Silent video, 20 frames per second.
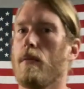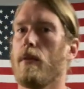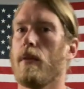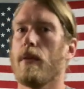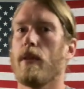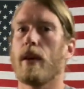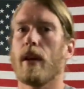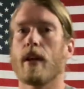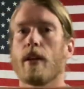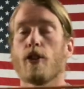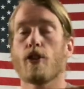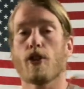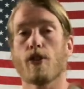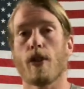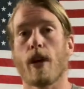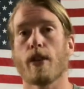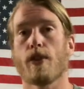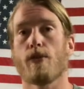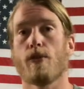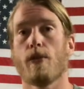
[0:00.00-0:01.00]
they can
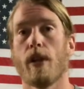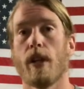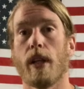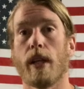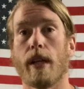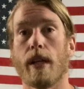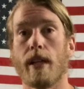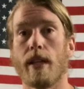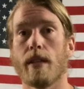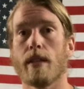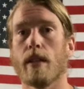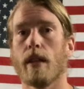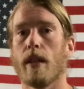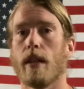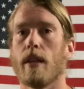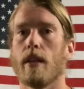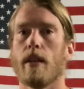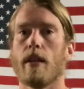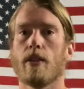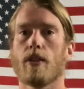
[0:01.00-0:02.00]
stretch really easily,
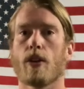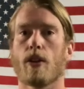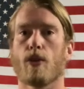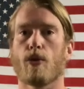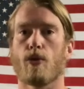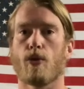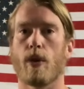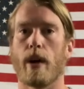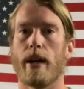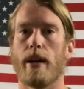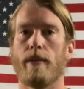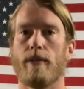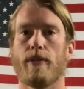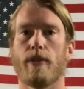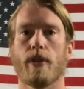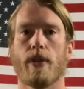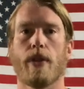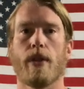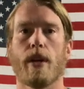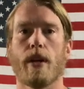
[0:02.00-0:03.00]
and these are great for
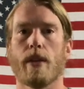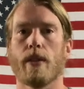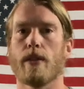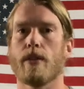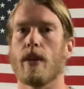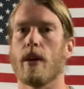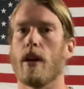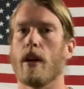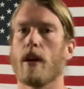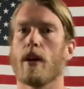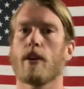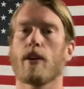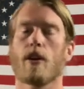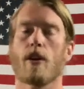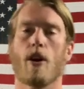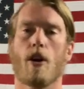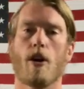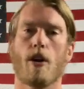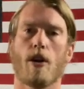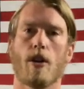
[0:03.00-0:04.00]
things like
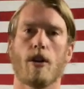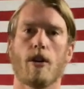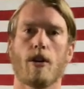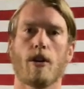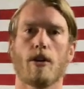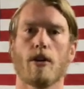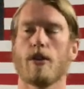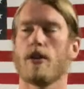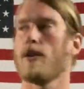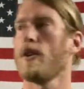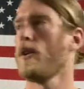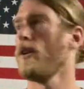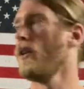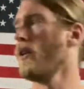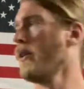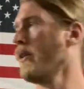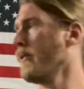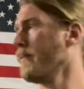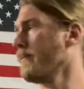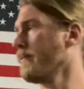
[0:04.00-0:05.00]
curls,
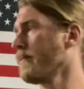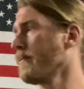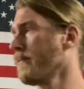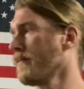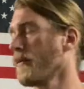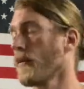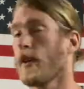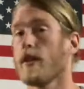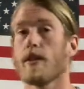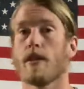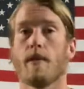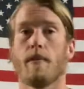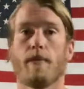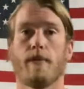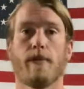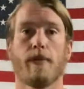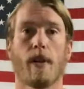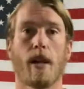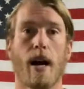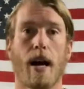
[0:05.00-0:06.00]
some
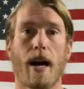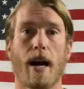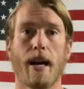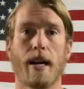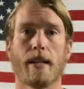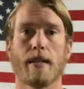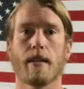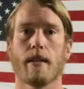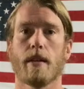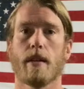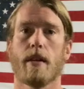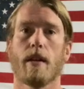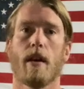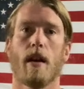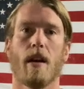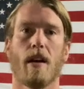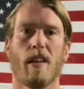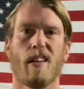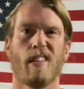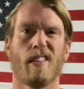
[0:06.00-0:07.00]
flies,
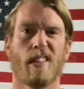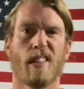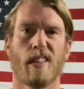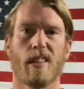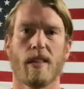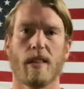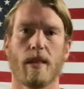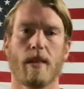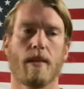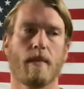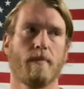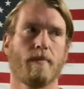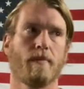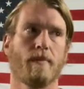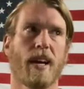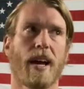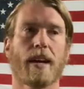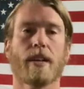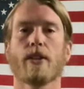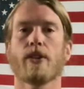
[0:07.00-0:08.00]

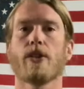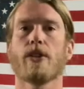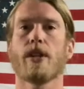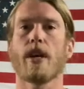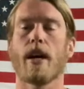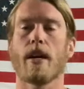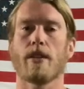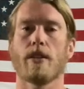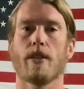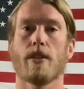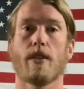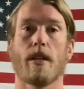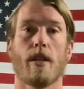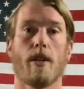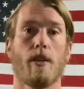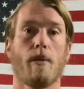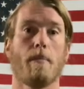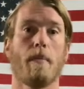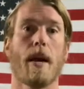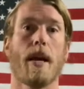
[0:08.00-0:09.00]
exercises that
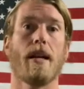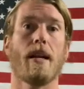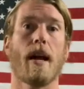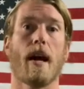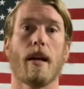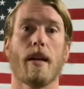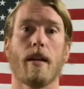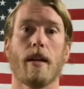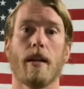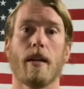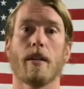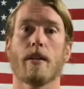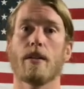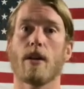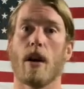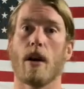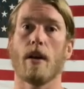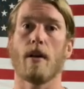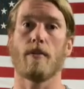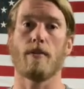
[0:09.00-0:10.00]
you may not need a
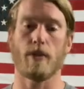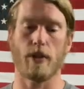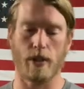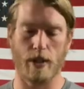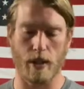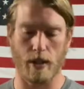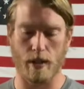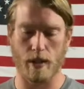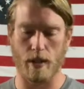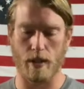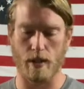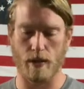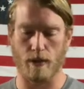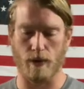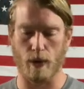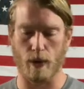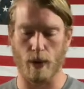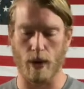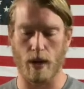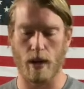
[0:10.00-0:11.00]
ton of resistance
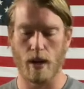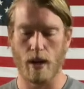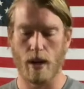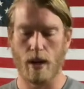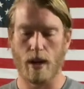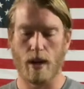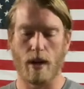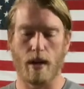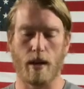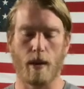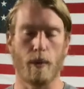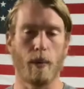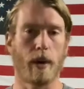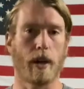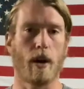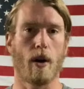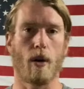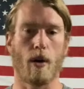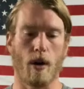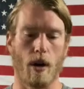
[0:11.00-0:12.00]
for. And then we
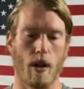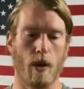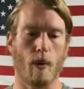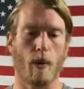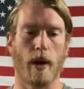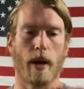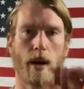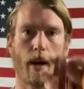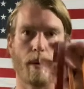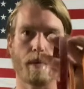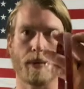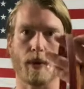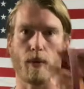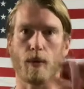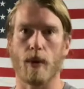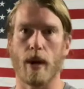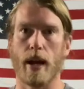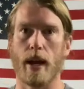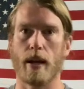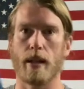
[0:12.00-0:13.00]
go all the way up to
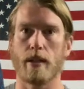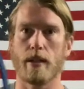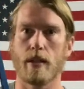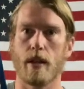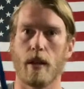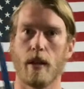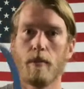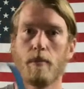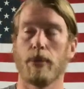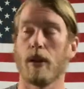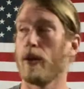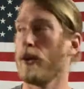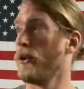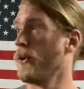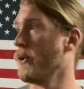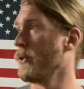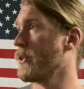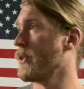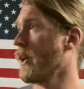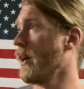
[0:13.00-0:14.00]
reds,
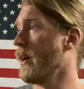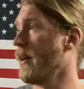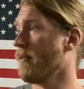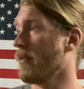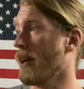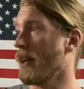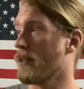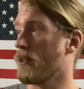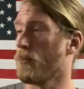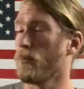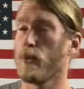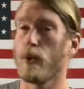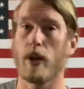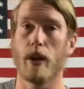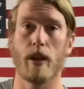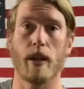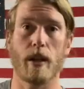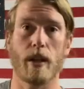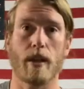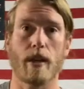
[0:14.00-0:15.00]
blues. I've got some
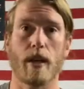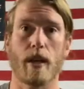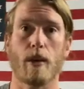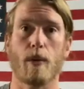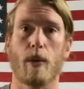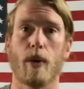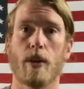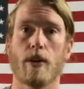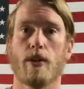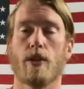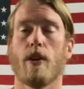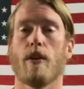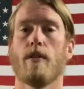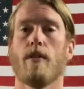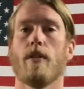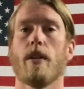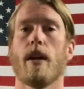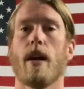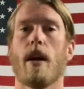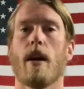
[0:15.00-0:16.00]
really thick ones
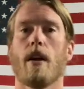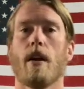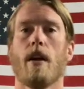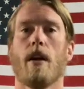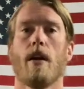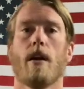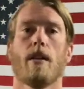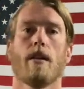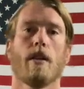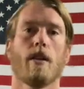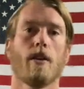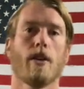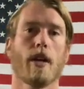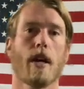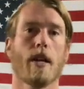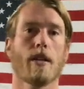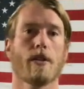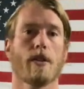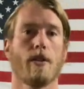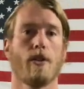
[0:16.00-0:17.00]
over there that you
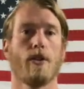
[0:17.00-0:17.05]
guys can